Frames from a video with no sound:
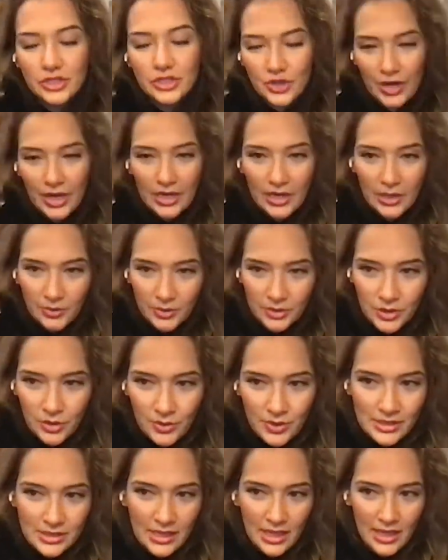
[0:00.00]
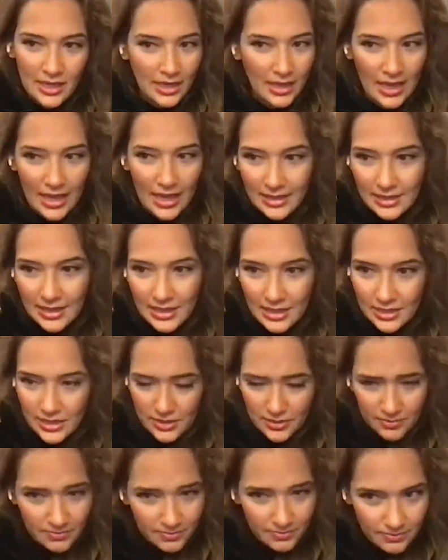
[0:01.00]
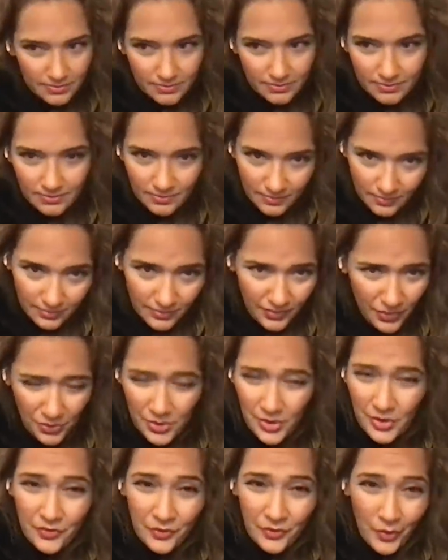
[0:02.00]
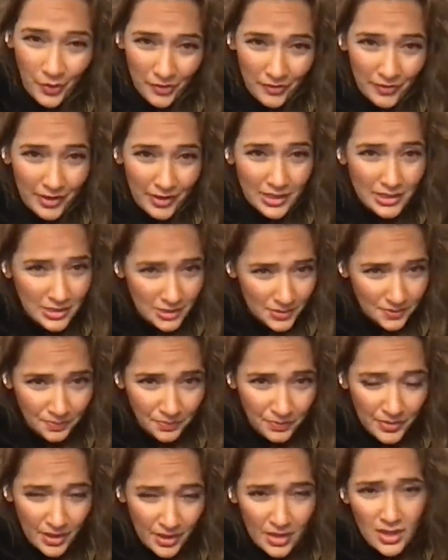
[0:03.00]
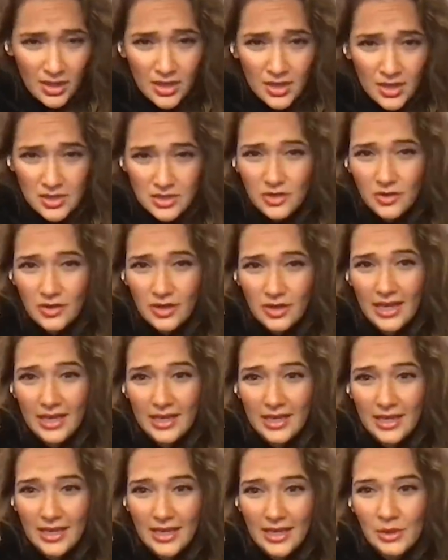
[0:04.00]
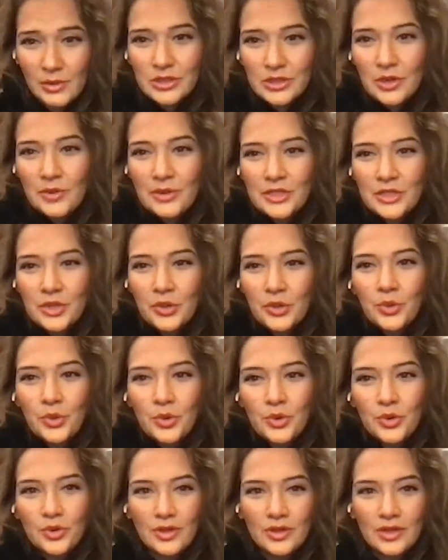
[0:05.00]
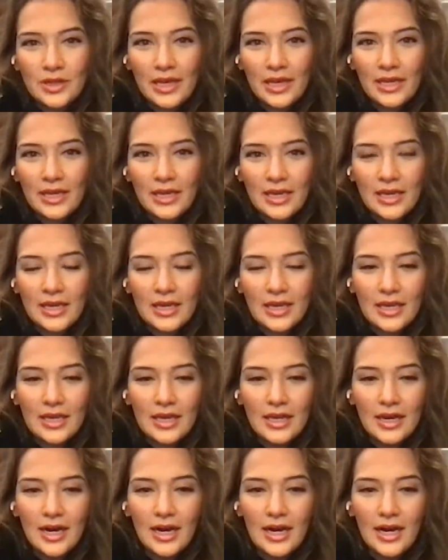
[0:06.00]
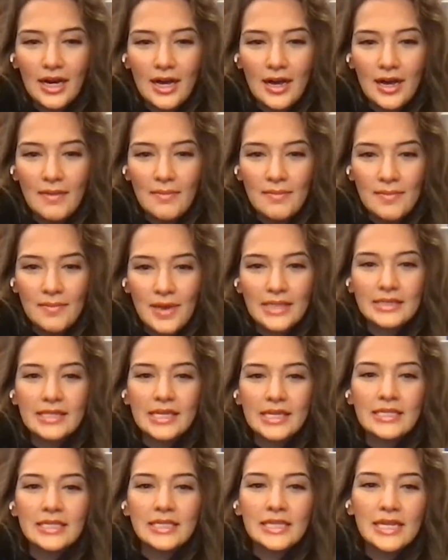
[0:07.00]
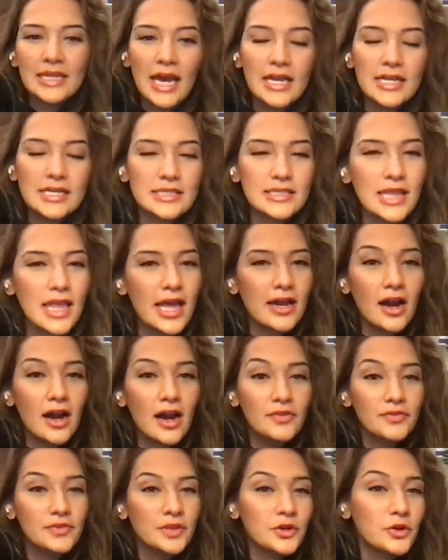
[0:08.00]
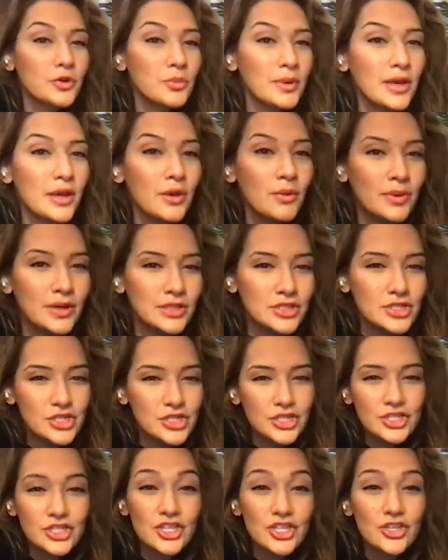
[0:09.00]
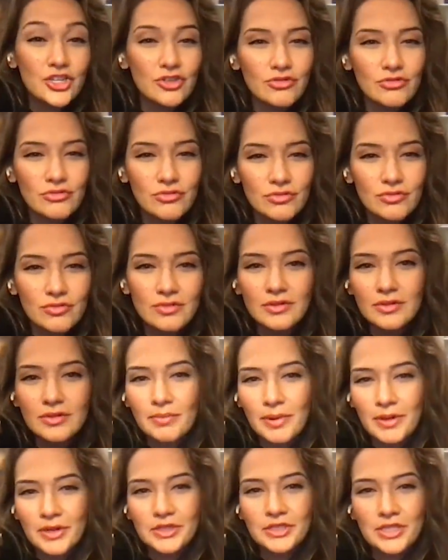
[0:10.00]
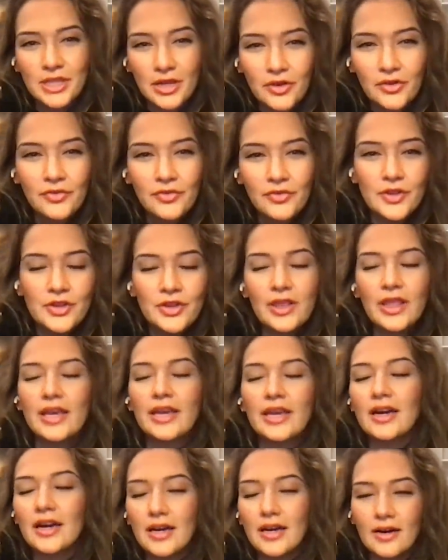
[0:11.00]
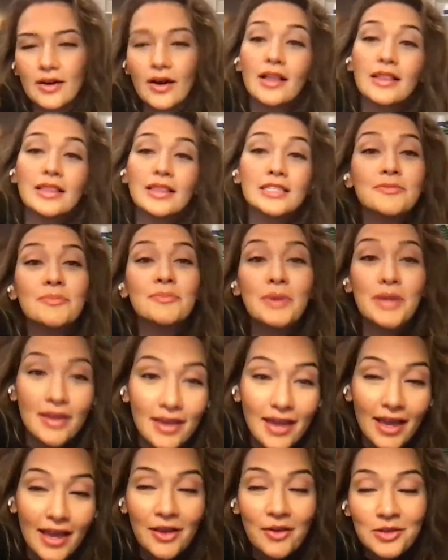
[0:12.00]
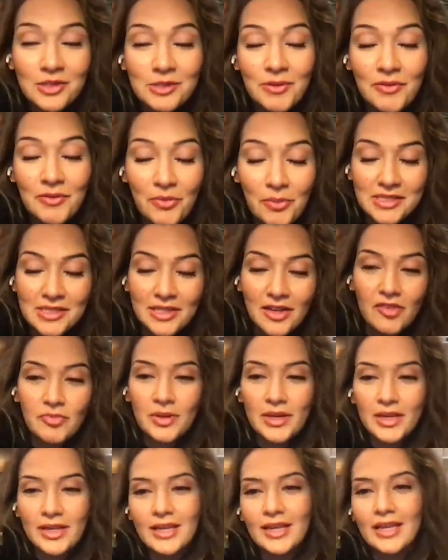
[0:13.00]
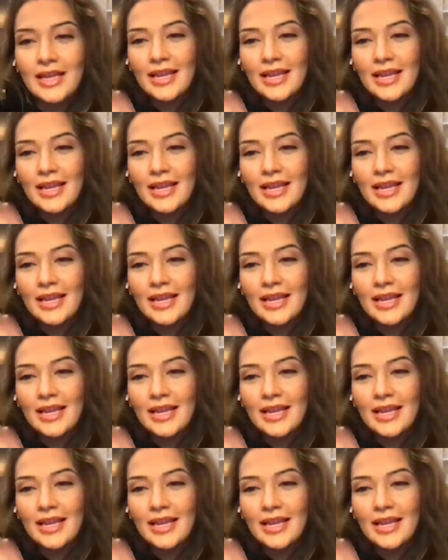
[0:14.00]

to train, it was always like at least three or four of us. So like it was always cool. Like, um, it's easy to kind of slack off a little bit when it's just you by yourself, and you're like, at least me. I can only speak for myself, but